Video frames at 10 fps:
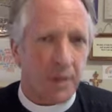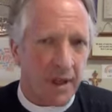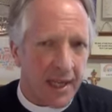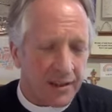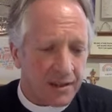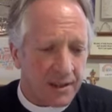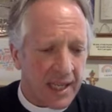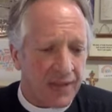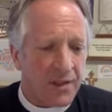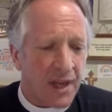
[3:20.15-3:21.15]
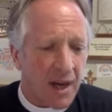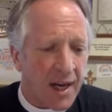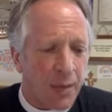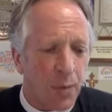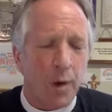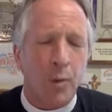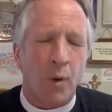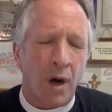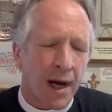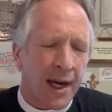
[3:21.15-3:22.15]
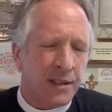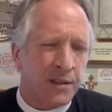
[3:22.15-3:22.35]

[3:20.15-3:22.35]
plus have died worldwide,